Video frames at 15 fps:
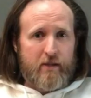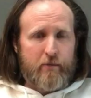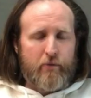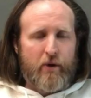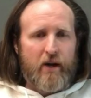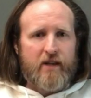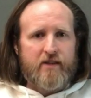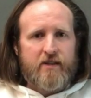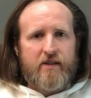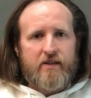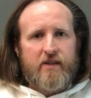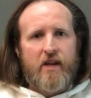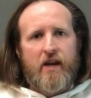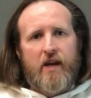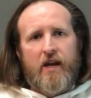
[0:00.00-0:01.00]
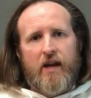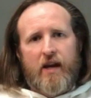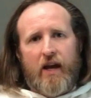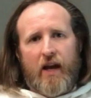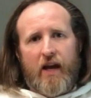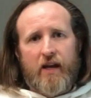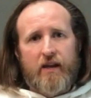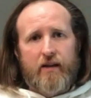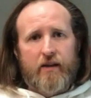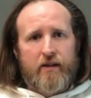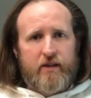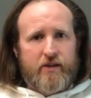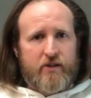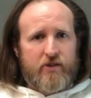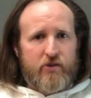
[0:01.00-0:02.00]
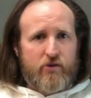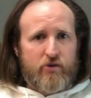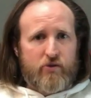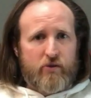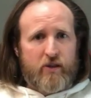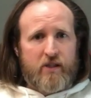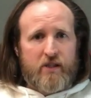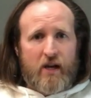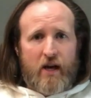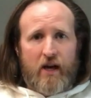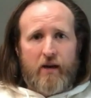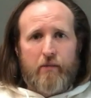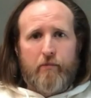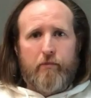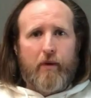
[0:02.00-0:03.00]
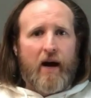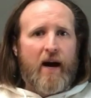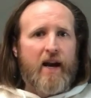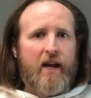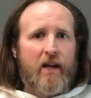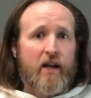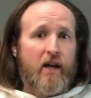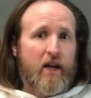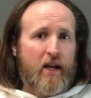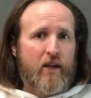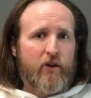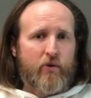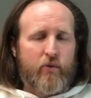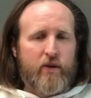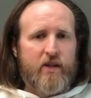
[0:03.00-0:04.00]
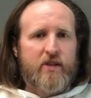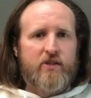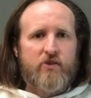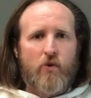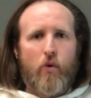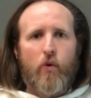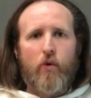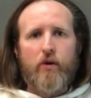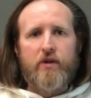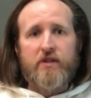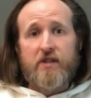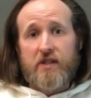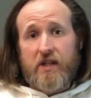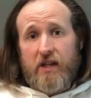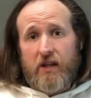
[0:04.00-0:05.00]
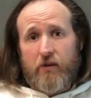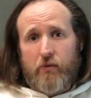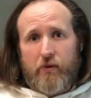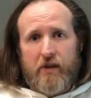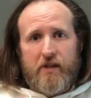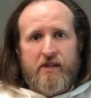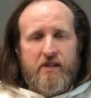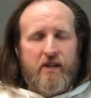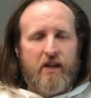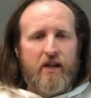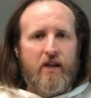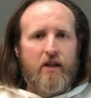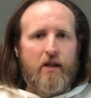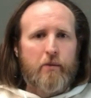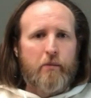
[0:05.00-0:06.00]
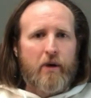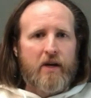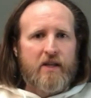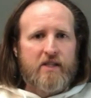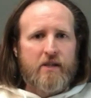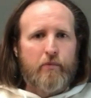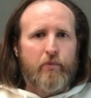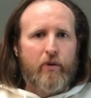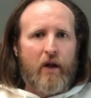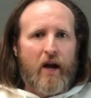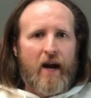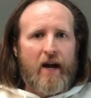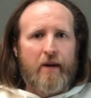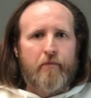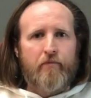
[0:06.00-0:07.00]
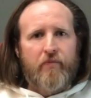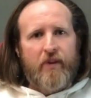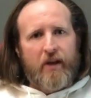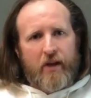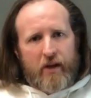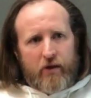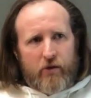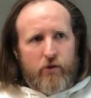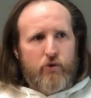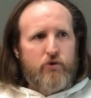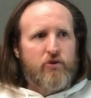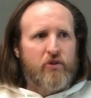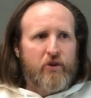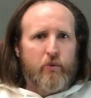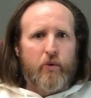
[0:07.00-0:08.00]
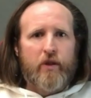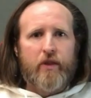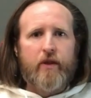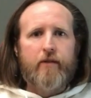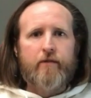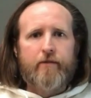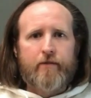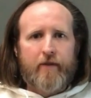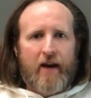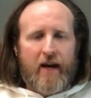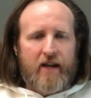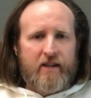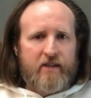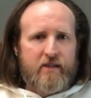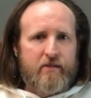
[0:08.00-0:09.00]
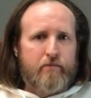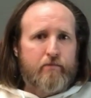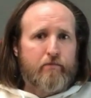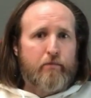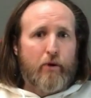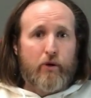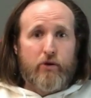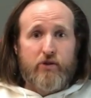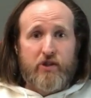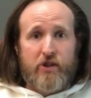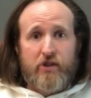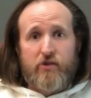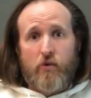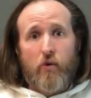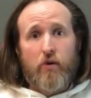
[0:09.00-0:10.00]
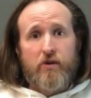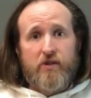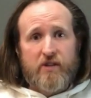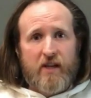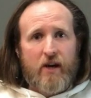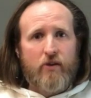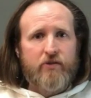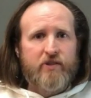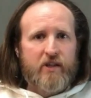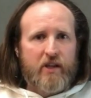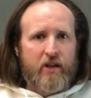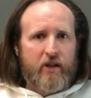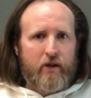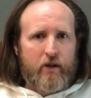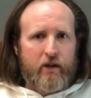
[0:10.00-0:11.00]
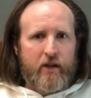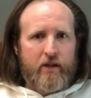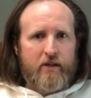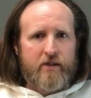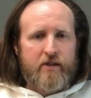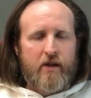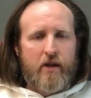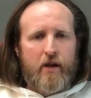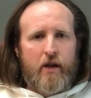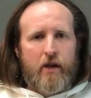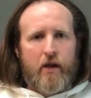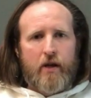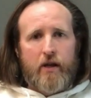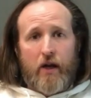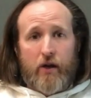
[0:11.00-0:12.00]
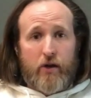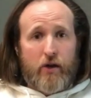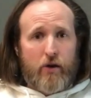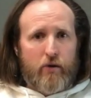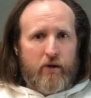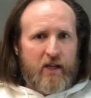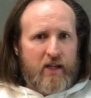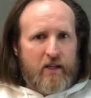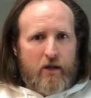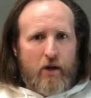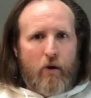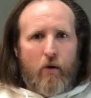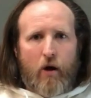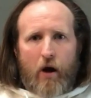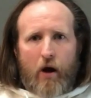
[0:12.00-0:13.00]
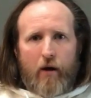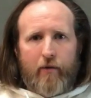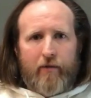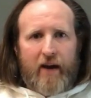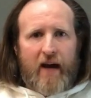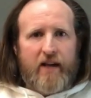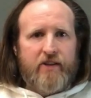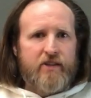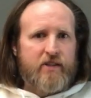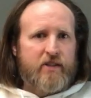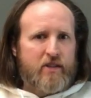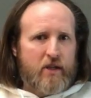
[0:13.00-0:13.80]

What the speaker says: in prices. And this is usually done by an increase or decrease in the money supply, usually when the Feds purchase or sell securities. Now, you don't need to know all of that. Just